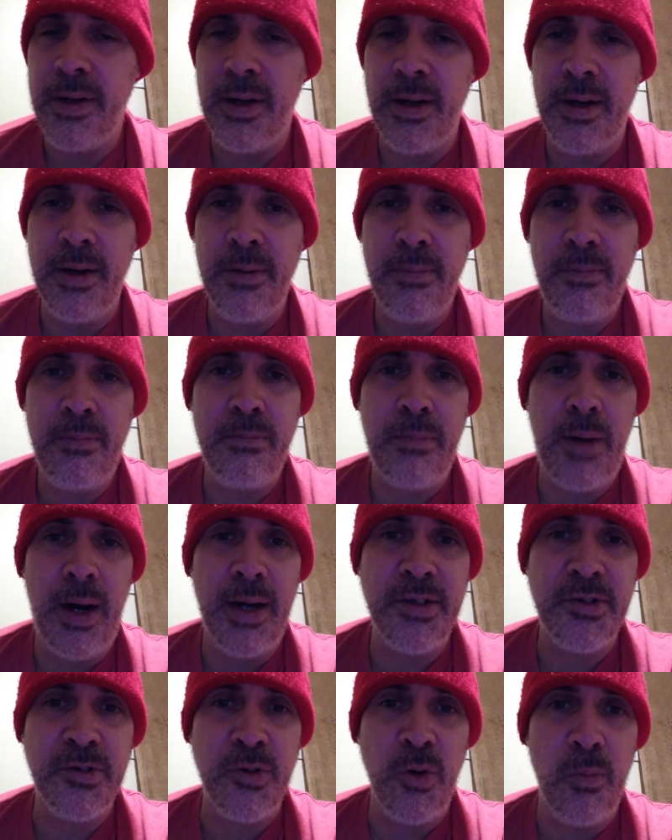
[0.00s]
uh,
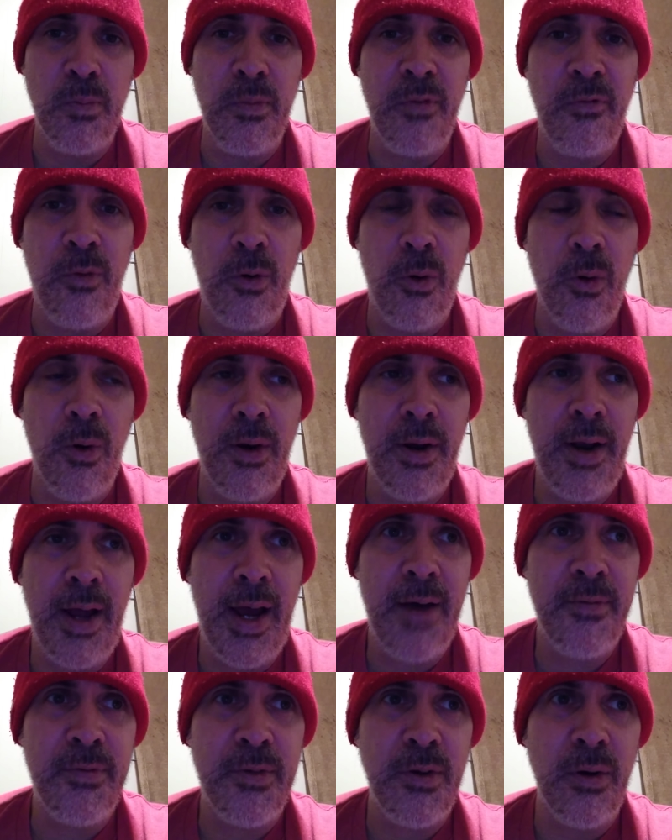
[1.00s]
Mind Stone before and
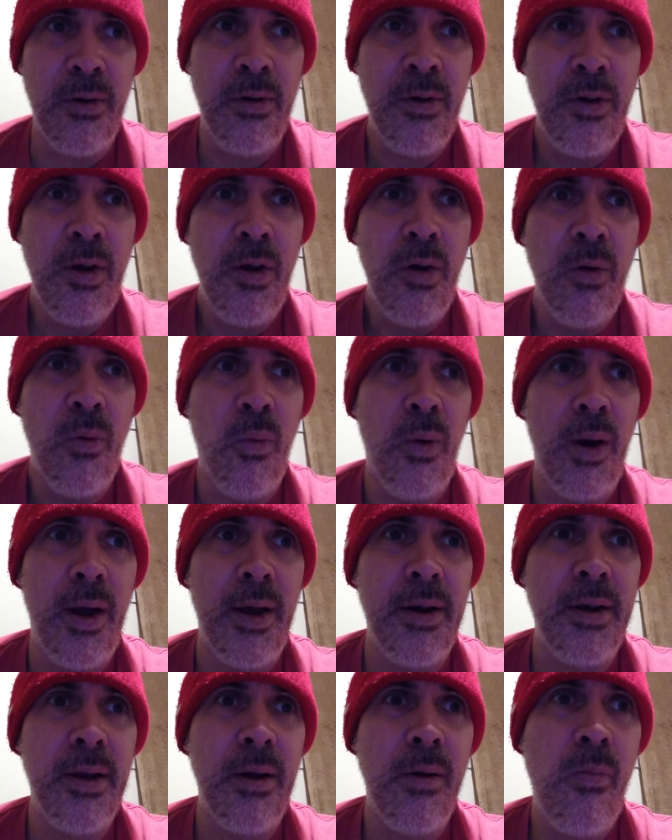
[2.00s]
after
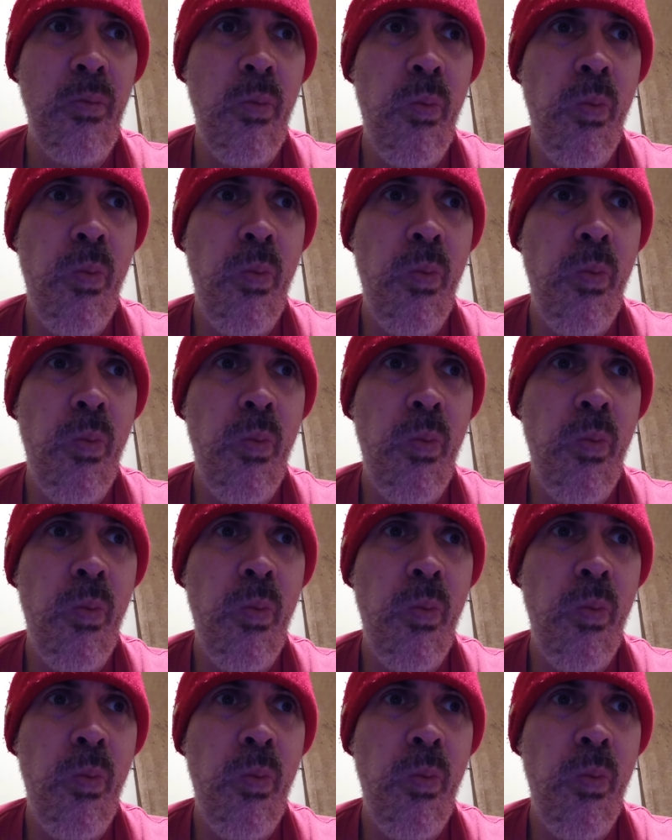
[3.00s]
when